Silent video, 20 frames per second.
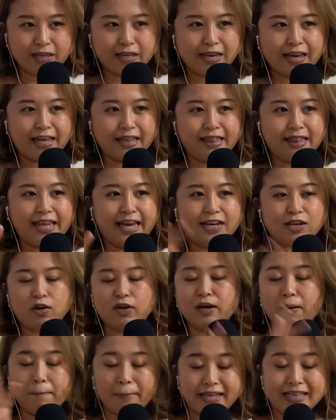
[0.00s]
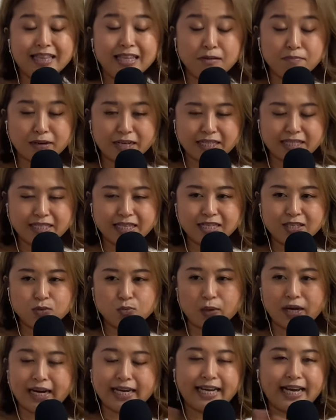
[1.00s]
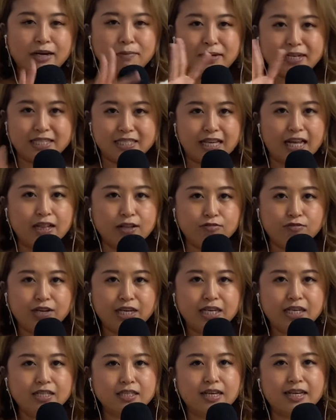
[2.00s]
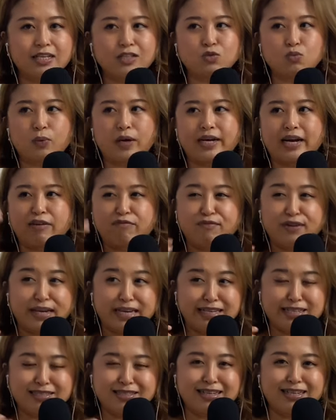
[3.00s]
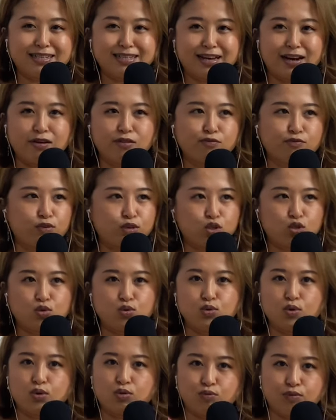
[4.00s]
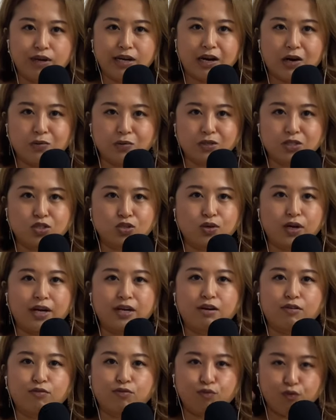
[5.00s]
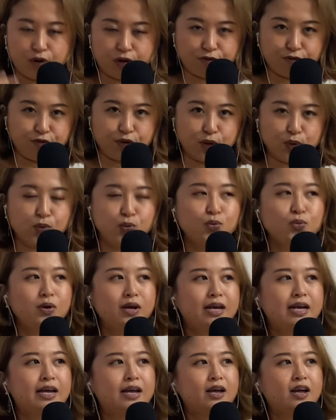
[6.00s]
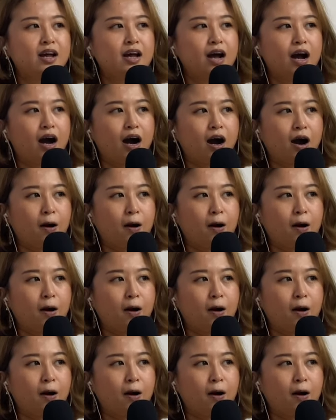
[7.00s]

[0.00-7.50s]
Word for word: And then on a monthly basis, when I get my salary, that is when I really sit down for 2 to 3 hours to kind of review, what